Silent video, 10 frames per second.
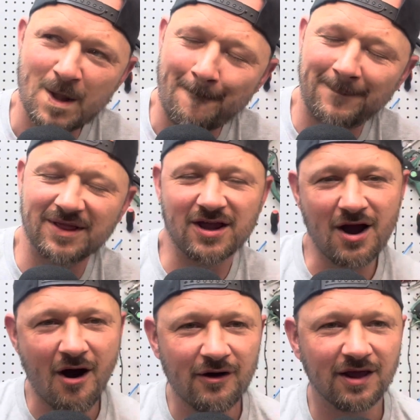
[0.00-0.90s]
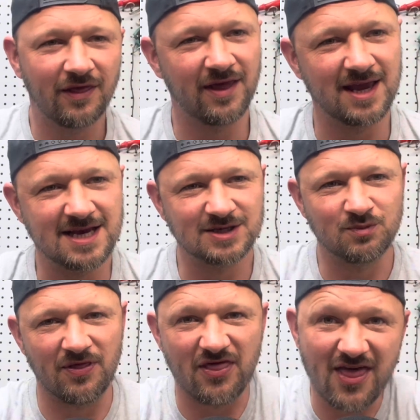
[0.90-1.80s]
But the only thing is
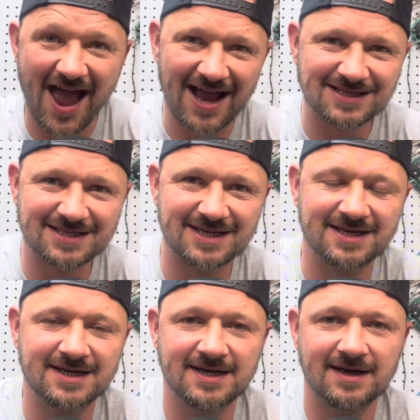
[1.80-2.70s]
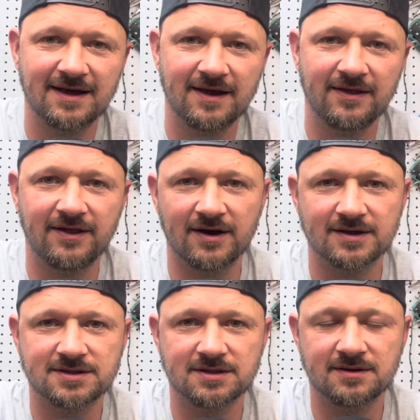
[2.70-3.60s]
with that
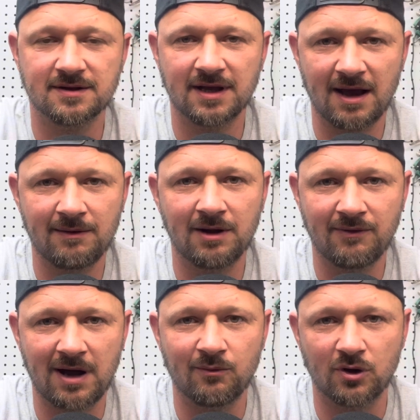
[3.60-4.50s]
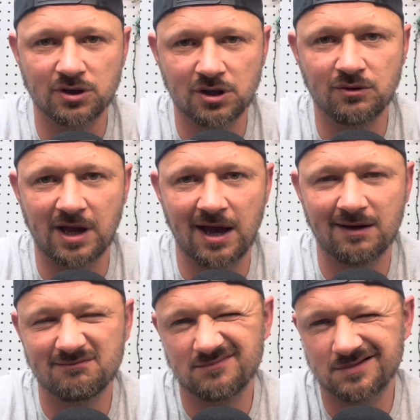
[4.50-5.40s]
the hourly rate, what you get
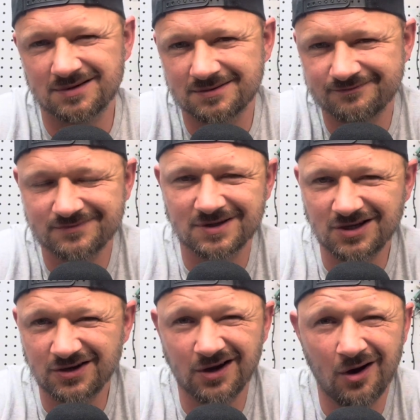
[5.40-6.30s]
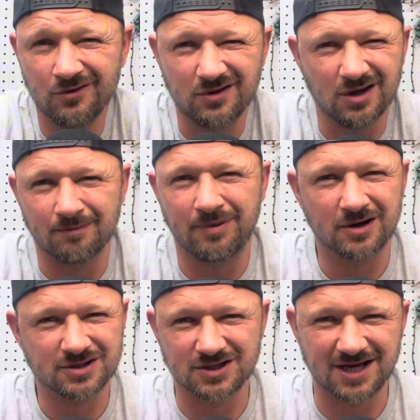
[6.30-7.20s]
you know that your
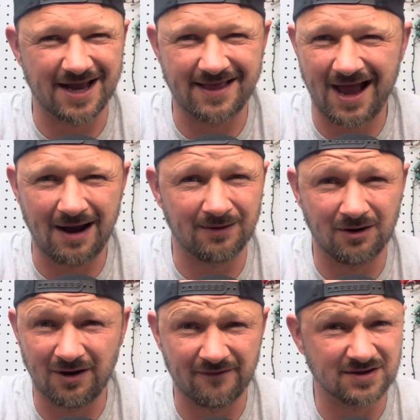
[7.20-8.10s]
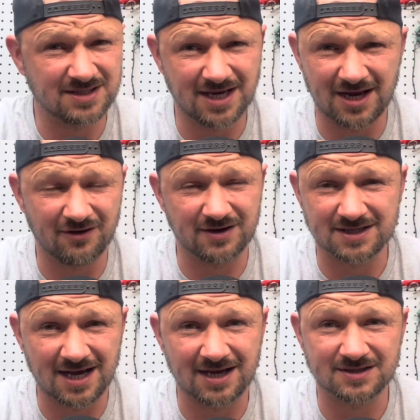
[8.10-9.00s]
boss is getting that hourly rate for sitting on his
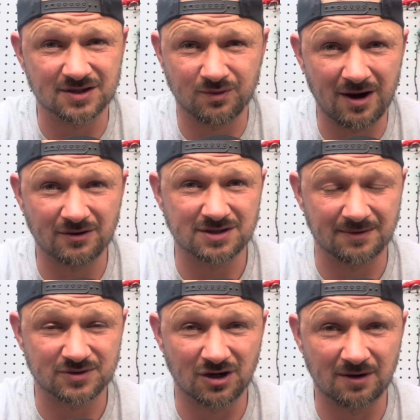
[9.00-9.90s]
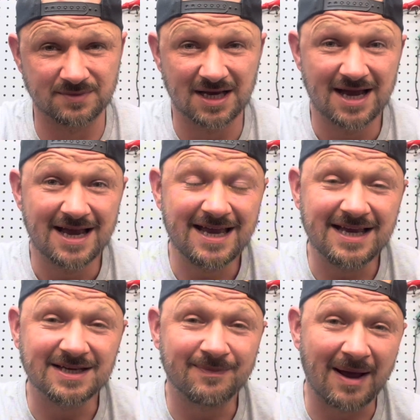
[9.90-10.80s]
ass as well sometimes.
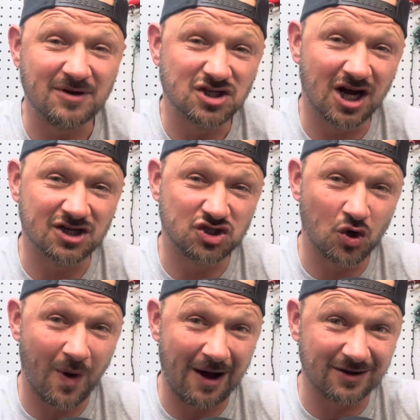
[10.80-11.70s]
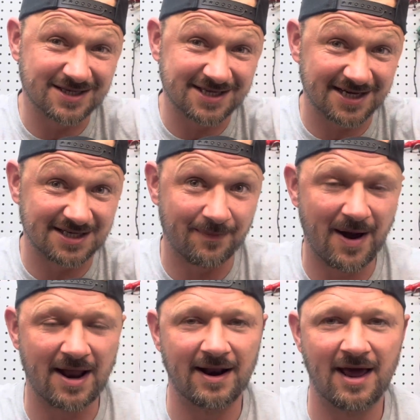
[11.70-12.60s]
He's maybe charged you out at
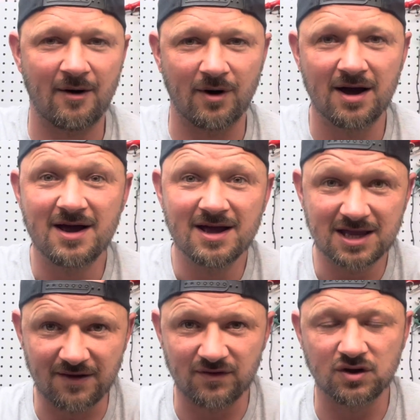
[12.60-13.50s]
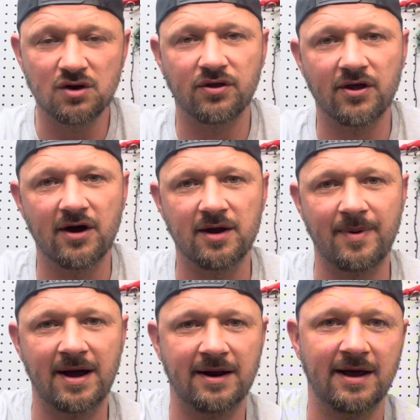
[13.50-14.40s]
£60 an hour, giving you £30
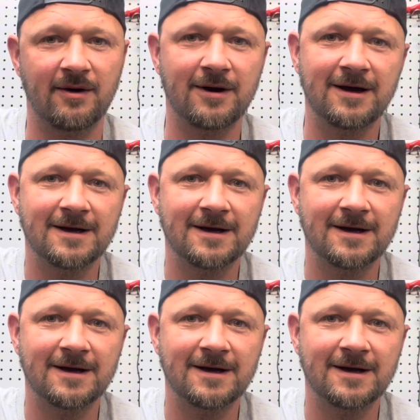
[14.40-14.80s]
an hour.